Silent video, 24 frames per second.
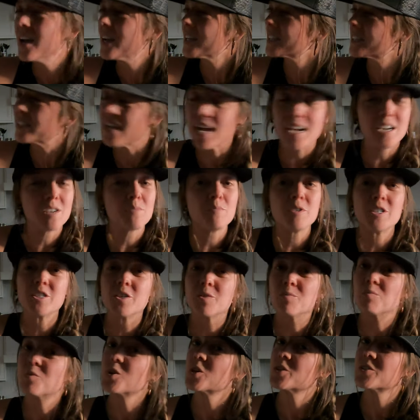excited to meet
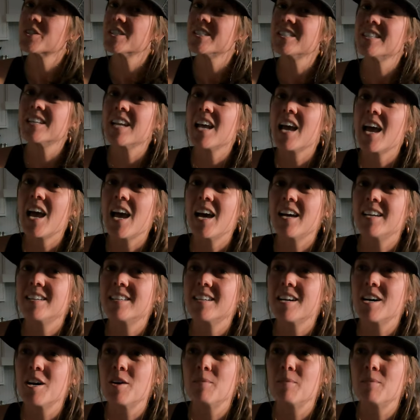you in person, and